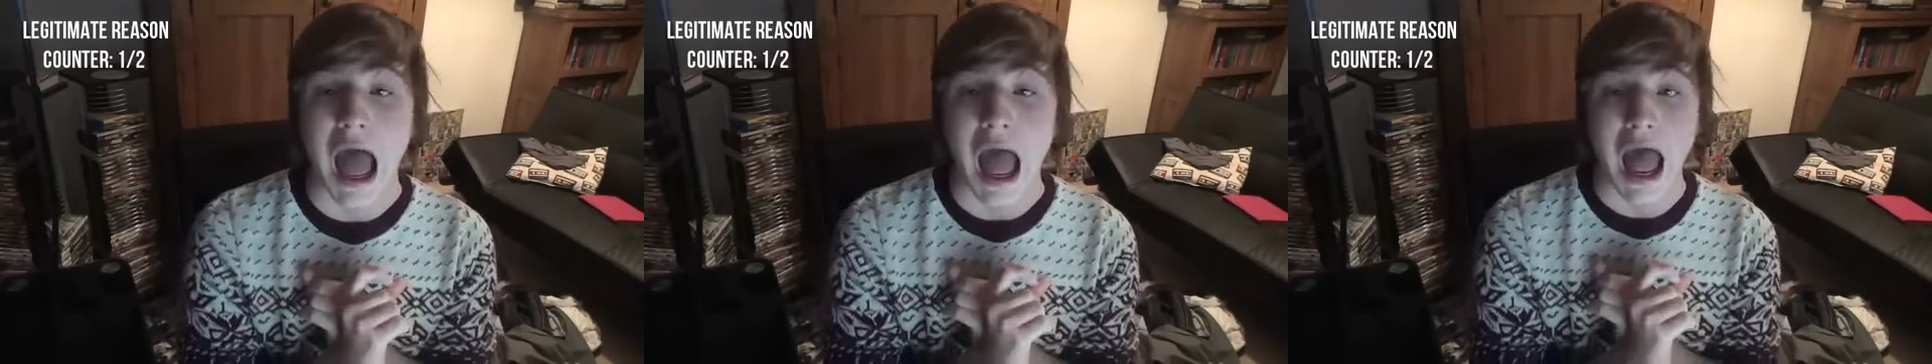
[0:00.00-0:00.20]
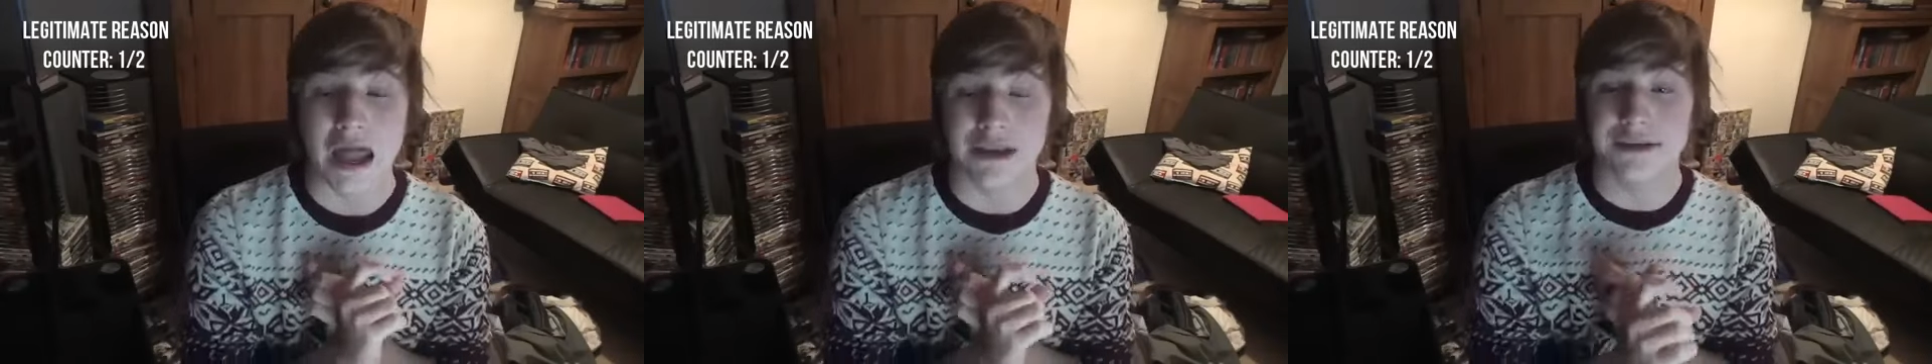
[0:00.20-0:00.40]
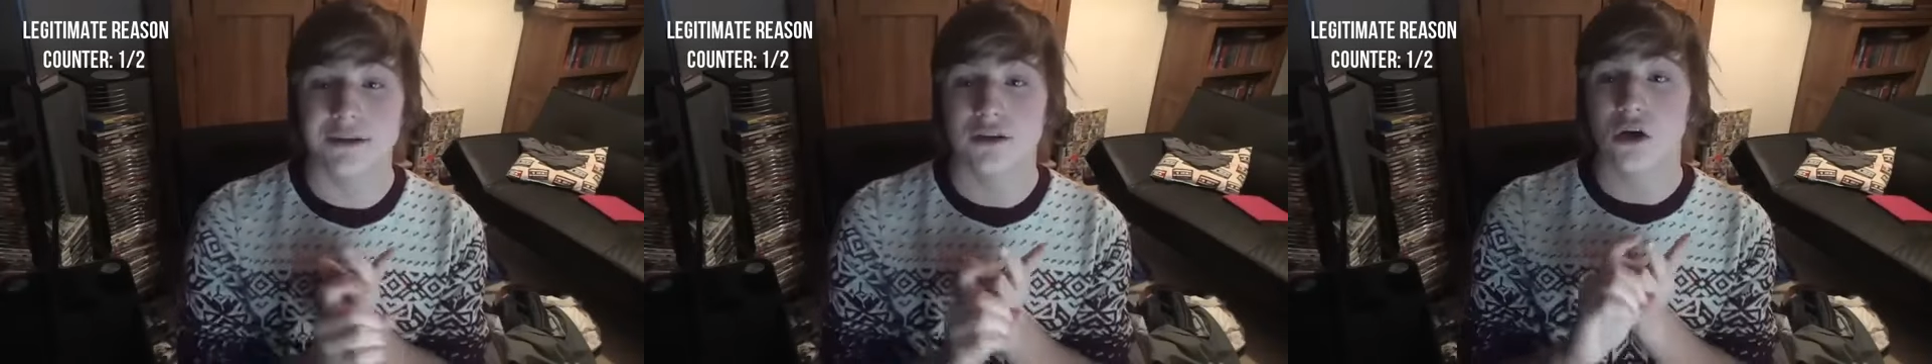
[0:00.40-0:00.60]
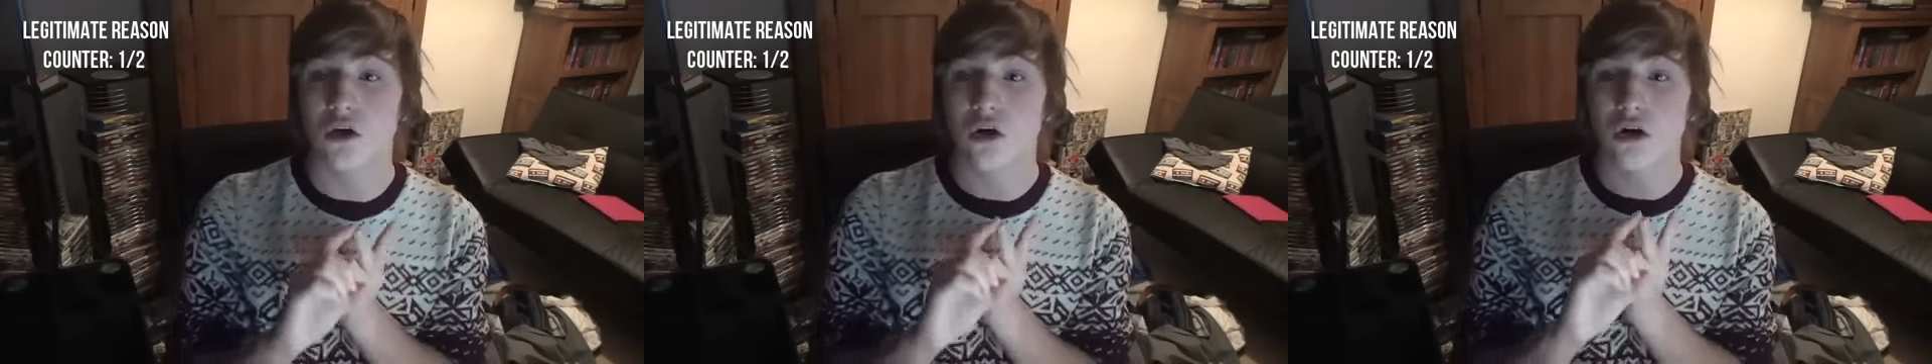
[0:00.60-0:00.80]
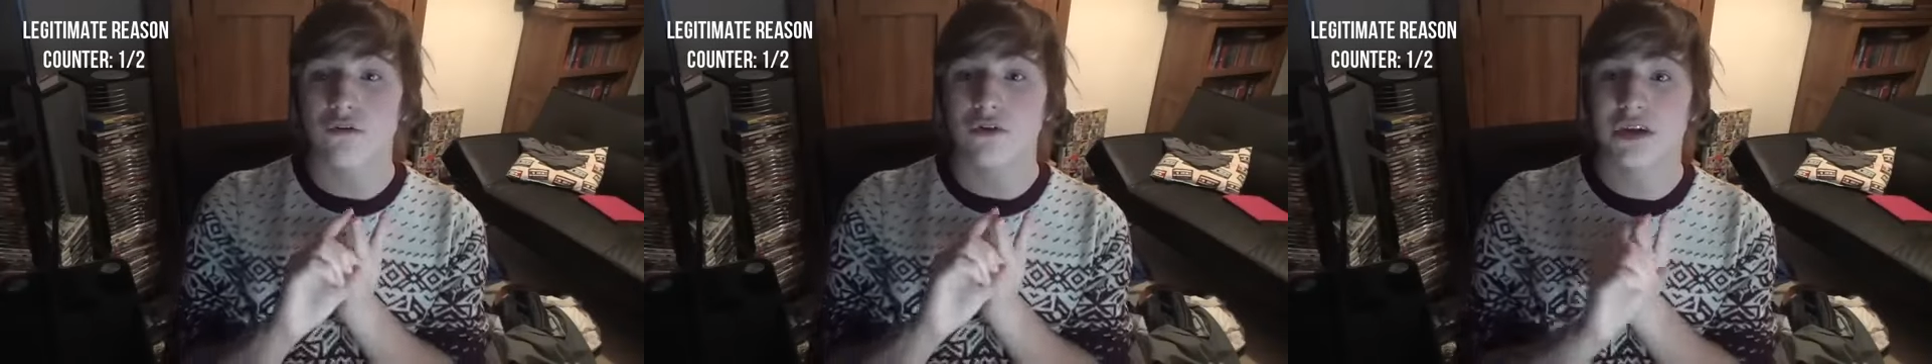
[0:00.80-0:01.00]
and
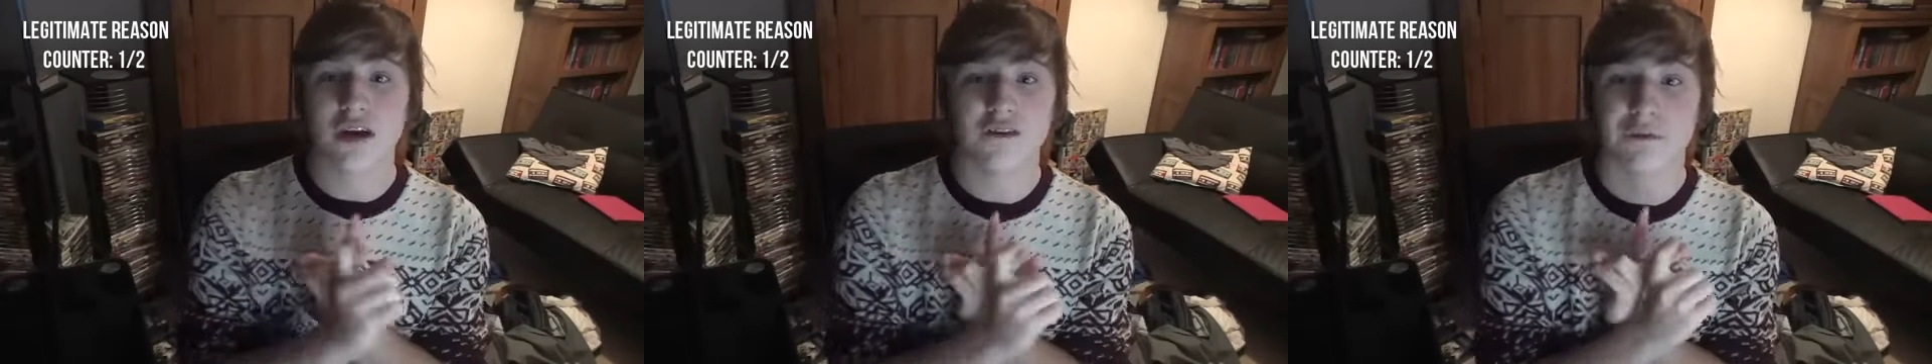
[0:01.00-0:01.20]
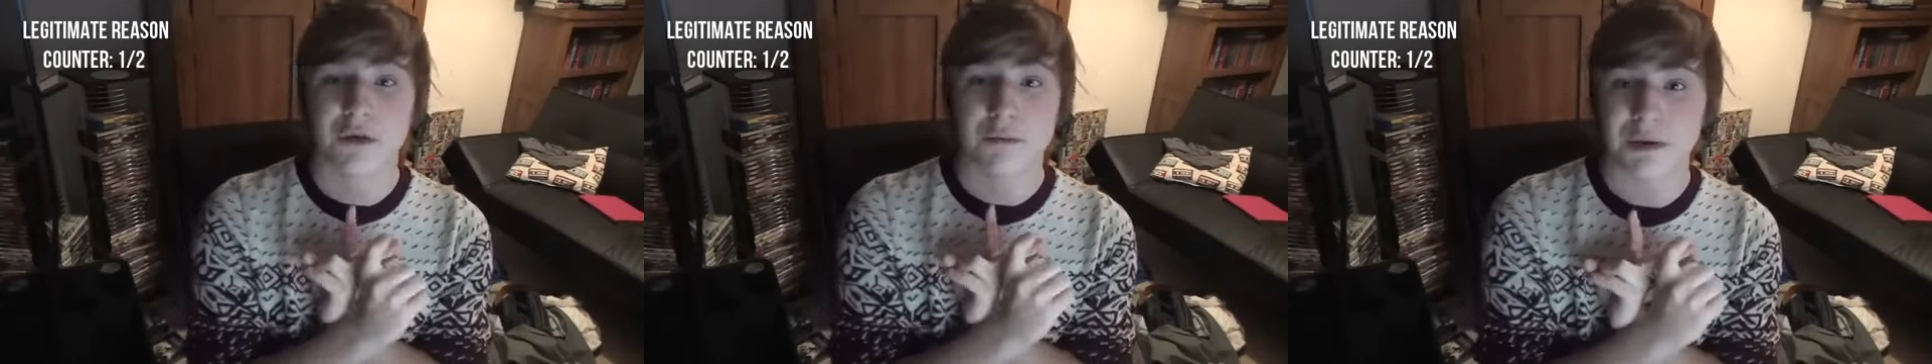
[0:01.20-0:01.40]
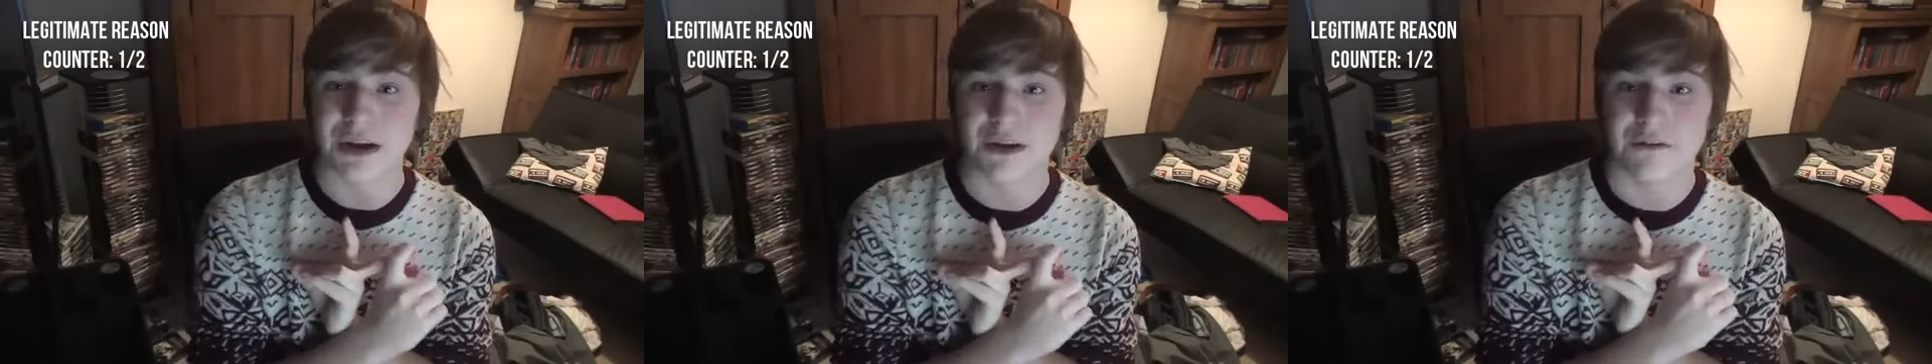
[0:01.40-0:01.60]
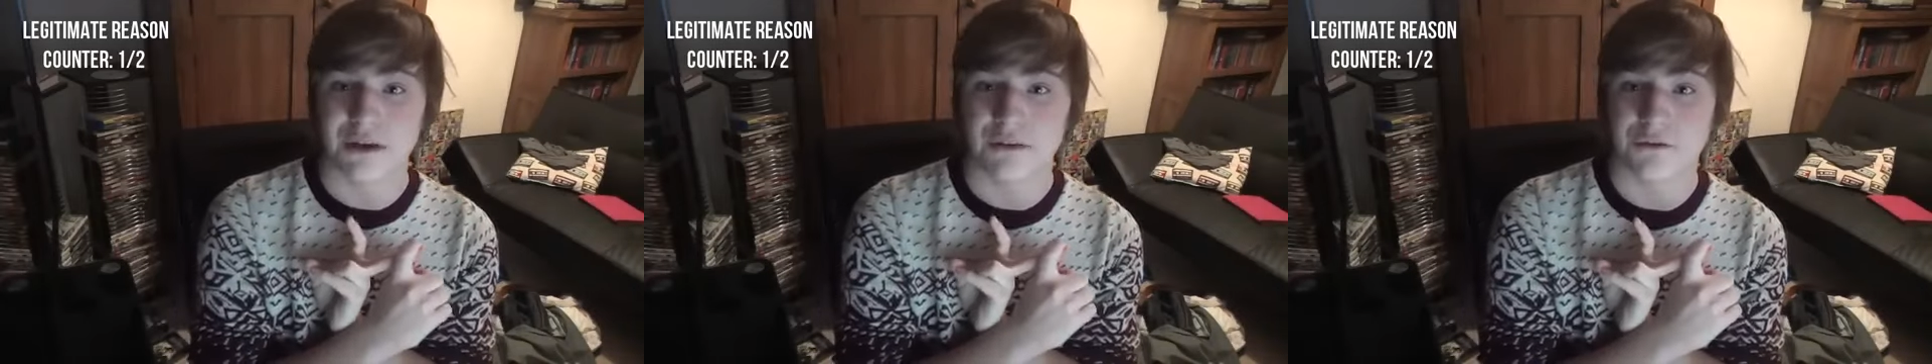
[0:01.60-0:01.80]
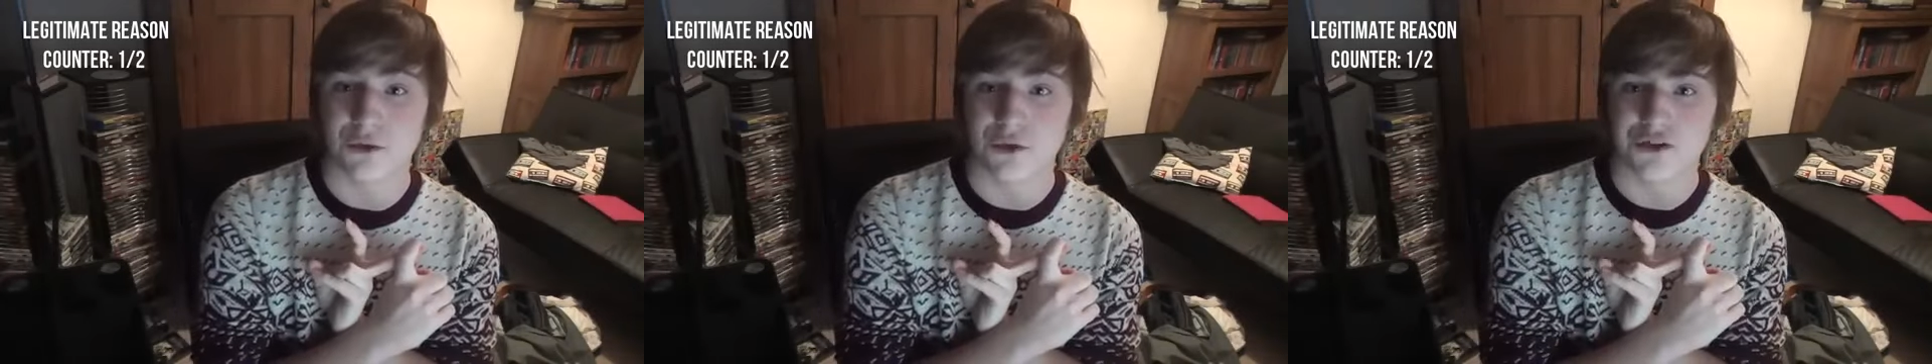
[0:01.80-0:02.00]
of government
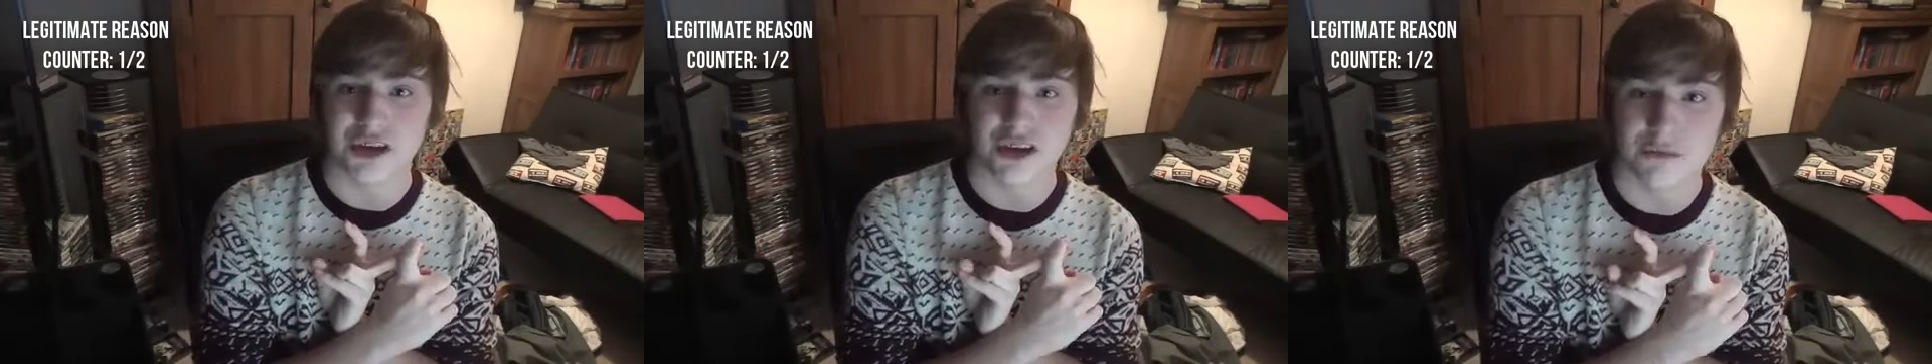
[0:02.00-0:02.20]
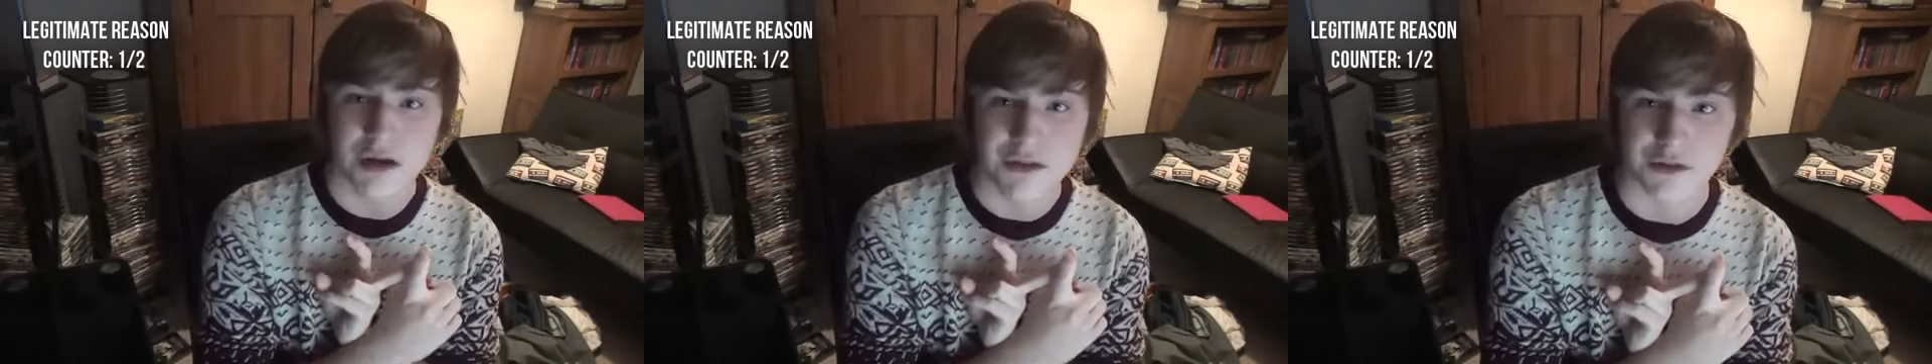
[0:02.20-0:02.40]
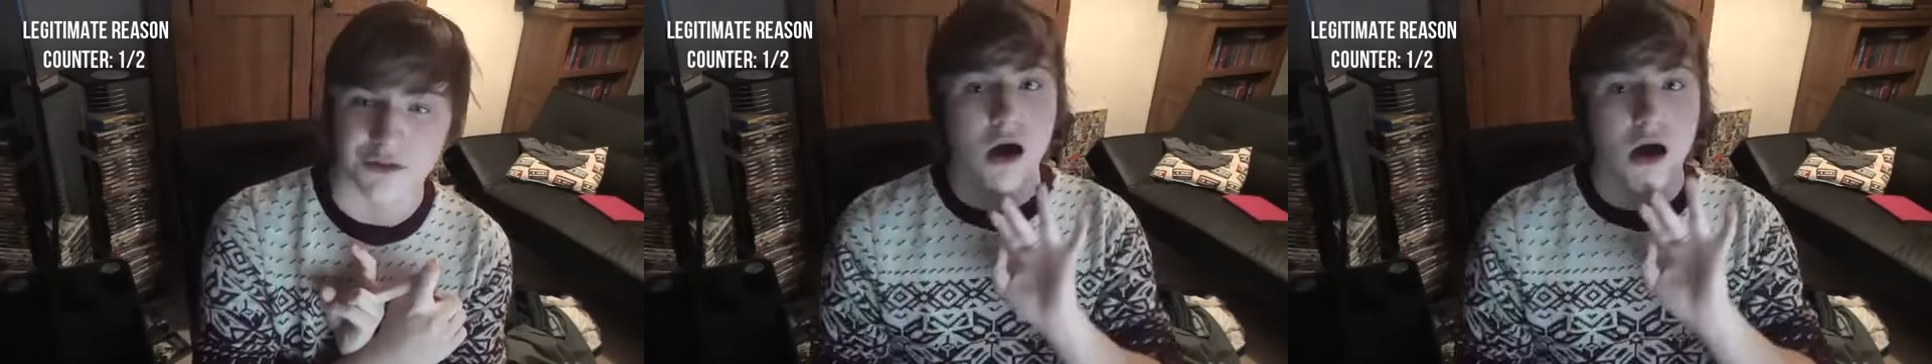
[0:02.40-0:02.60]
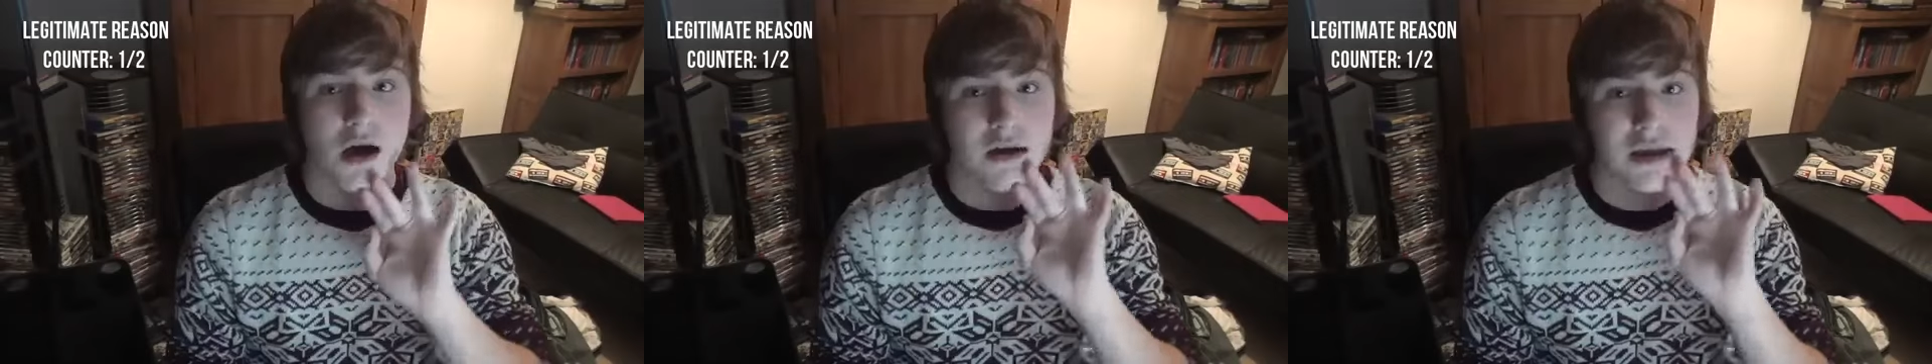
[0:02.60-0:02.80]
benefit for single mothers.